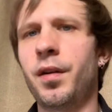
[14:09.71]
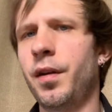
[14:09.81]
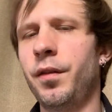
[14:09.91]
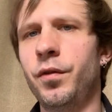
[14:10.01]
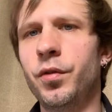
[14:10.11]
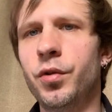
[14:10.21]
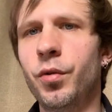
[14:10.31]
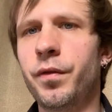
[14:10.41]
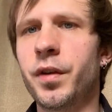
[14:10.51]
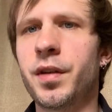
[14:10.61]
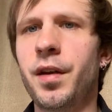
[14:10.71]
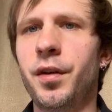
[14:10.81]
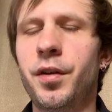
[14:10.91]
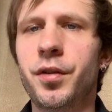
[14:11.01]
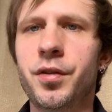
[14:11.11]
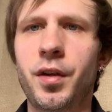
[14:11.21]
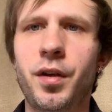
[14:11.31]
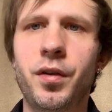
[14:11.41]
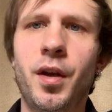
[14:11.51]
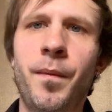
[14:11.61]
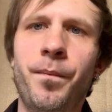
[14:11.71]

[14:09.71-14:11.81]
and if you do it for 10 years and